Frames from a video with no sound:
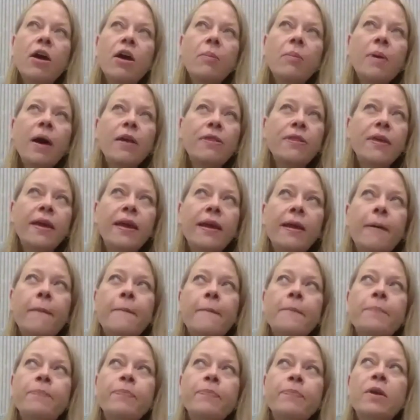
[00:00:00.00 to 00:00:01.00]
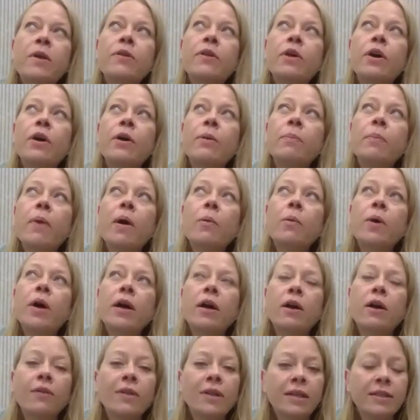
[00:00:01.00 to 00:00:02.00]
But I think that my
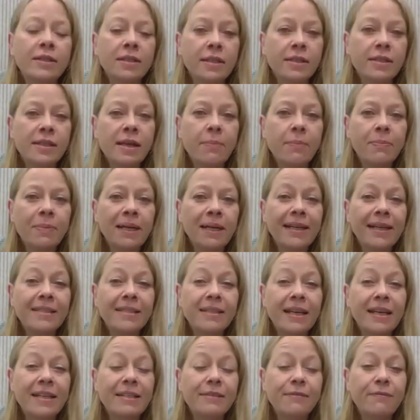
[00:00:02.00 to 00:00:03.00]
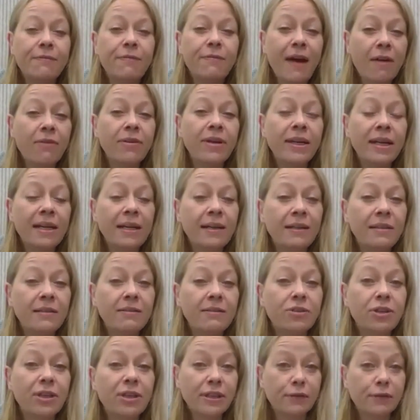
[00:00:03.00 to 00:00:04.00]
work on the London Assembly is very
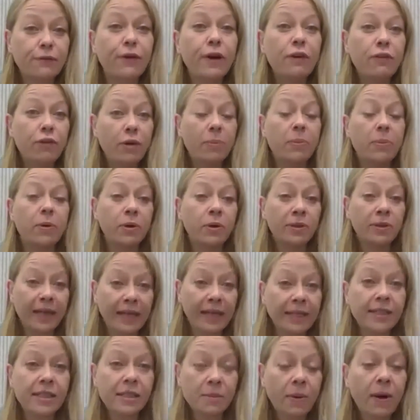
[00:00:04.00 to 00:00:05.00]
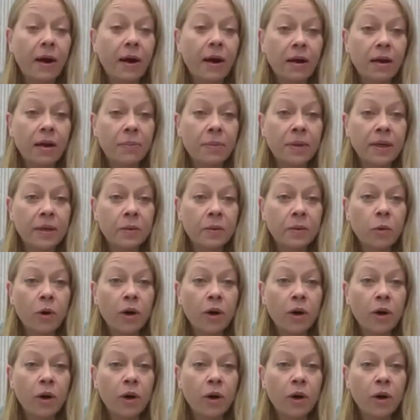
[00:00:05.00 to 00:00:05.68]
transferable into Parliament.